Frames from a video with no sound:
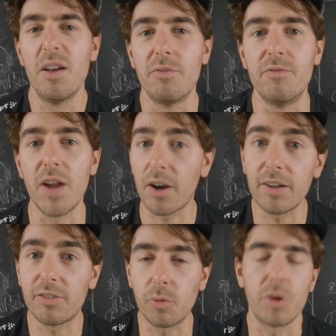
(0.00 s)

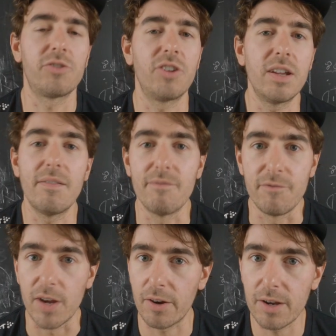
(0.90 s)
Very squishy,
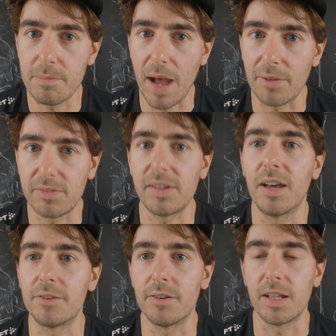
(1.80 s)
very bouncy
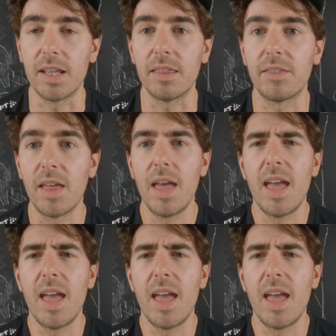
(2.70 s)
underneath.